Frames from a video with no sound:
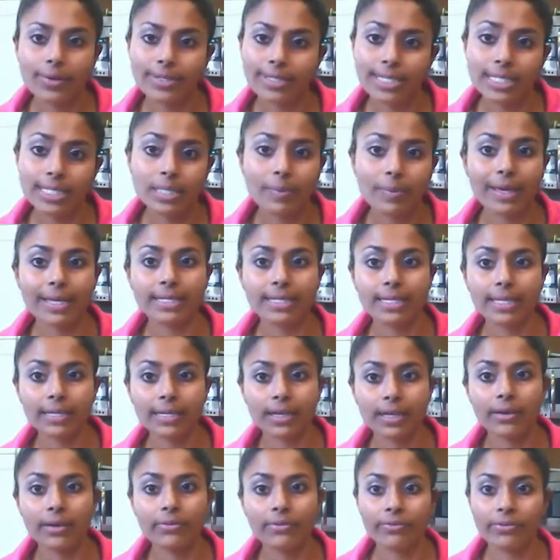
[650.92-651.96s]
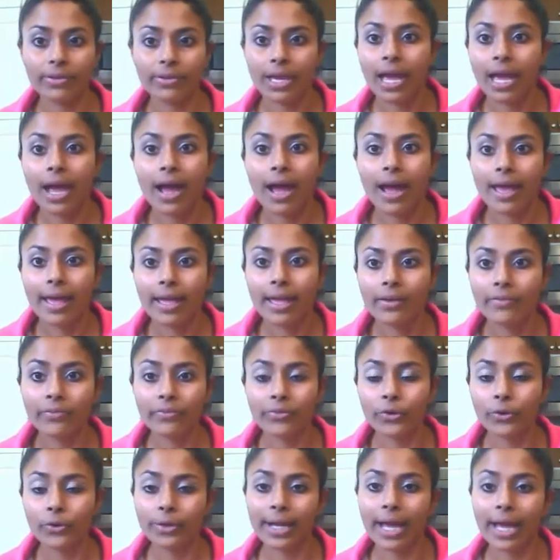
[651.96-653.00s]
wasn't spicy enough.
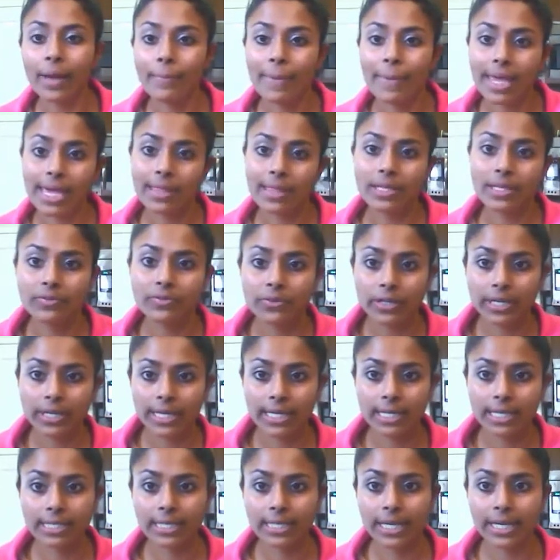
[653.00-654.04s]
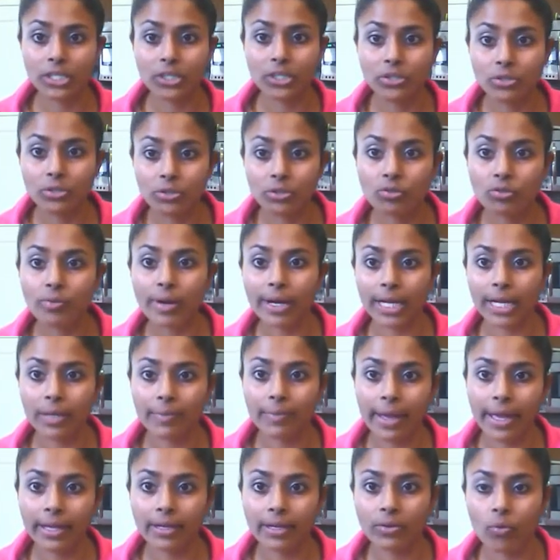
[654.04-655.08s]
If you're not making this for kids, I do
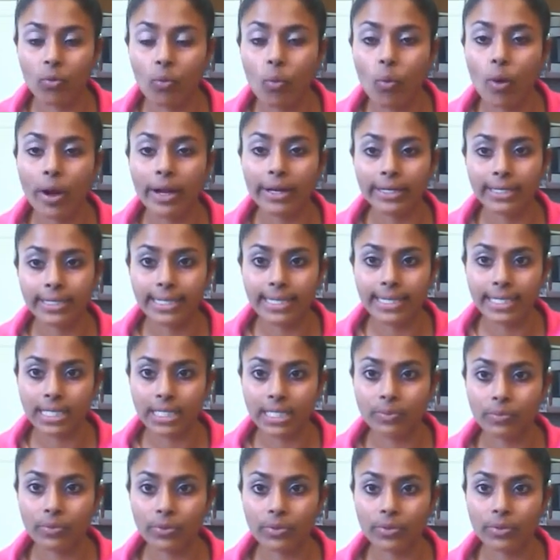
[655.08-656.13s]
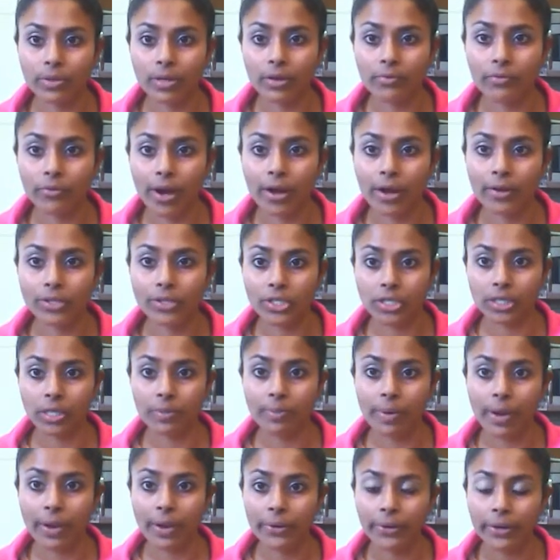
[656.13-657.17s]
recommend 1 teaspoon of ground
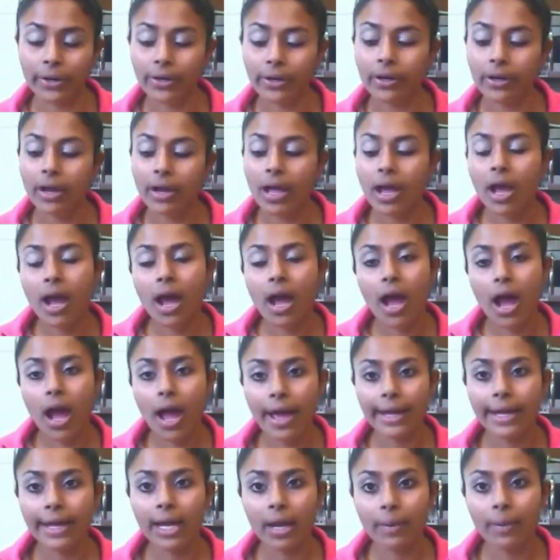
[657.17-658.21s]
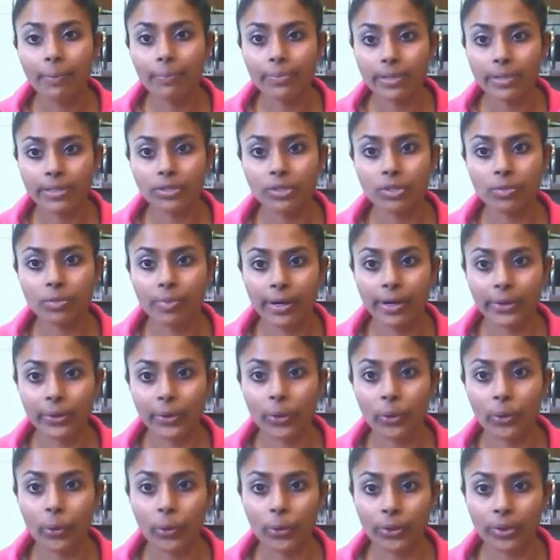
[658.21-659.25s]
chili powder. I upped this to
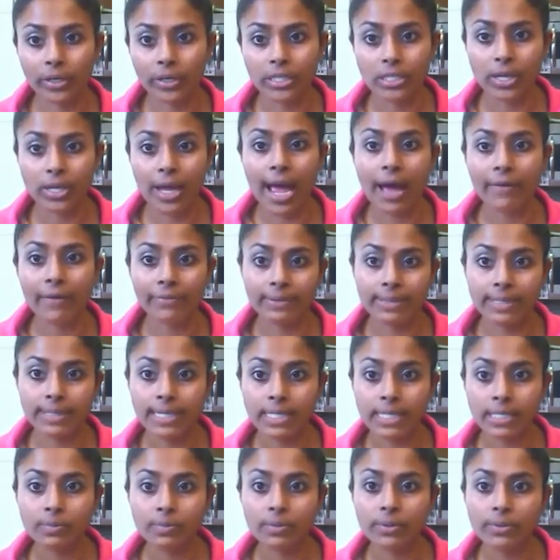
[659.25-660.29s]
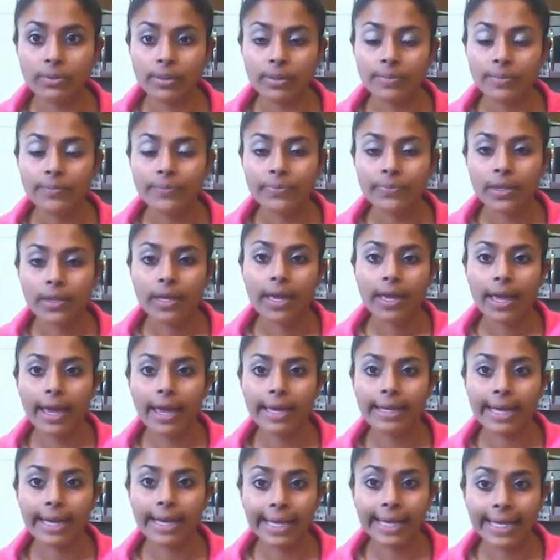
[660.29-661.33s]
about 1/4 to 1/2 teaspoon,
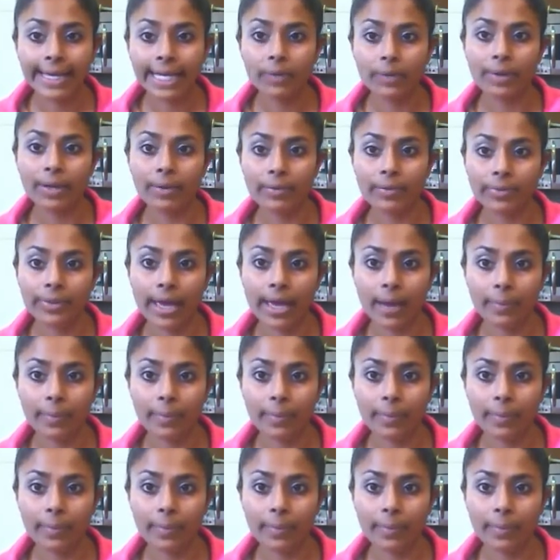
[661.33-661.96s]
and I can get away